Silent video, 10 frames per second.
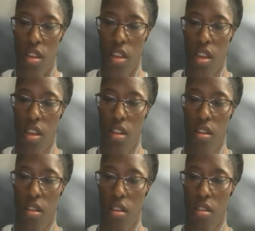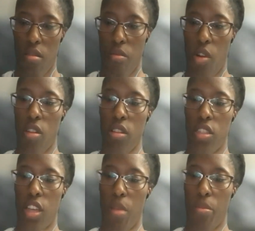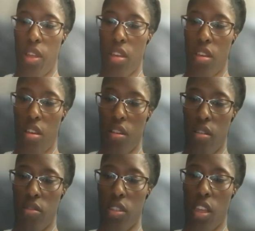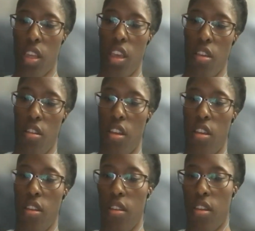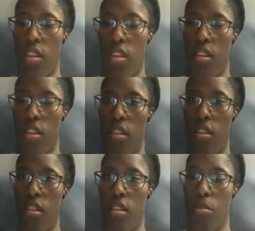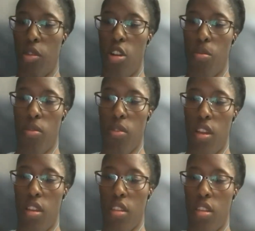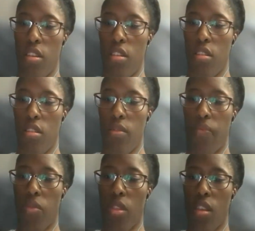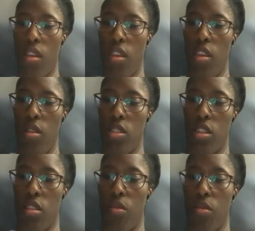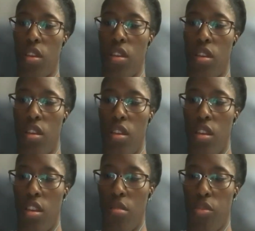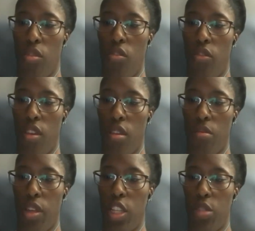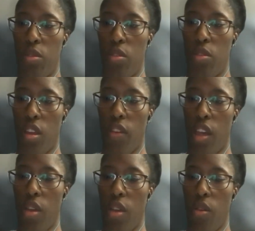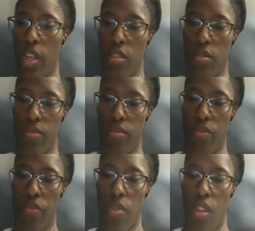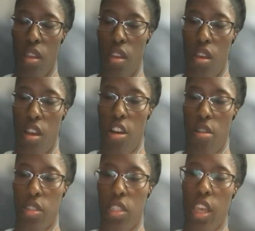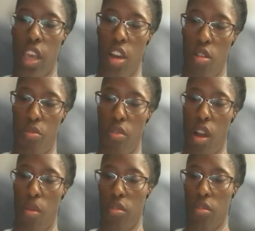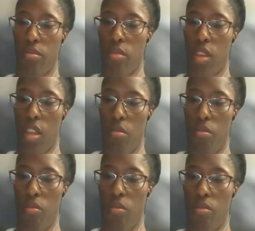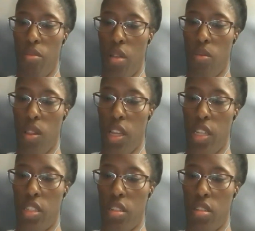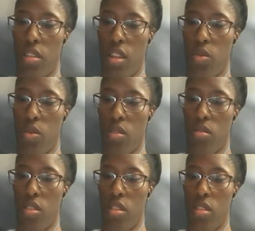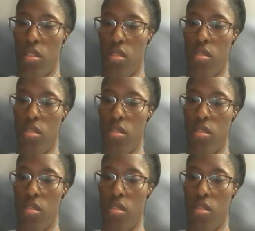And on the topic of security in incorporating the USIP improving peacebuilding evaluation, a scale problem can be a relation as well to